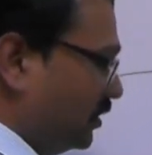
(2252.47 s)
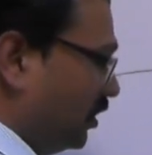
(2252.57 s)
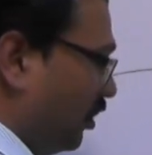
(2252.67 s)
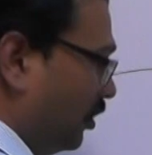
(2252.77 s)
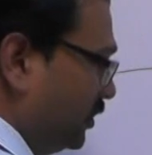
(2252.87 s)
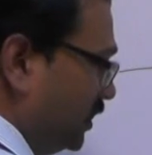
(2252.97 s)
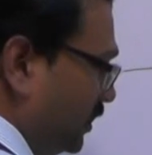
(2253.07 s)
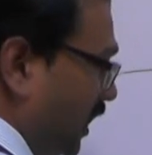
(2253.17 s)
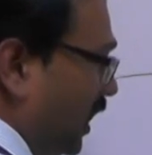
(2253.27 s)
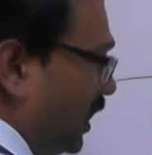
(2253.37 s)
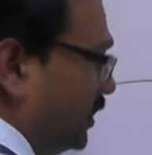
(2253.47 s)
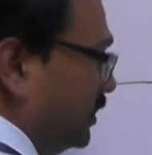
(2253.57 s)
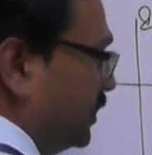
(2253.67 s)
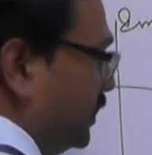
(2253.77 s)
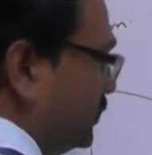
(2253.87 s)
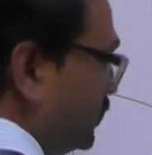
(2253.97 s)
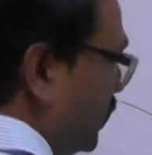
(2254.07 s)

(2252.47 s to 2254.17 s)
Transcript: Now how many r indicates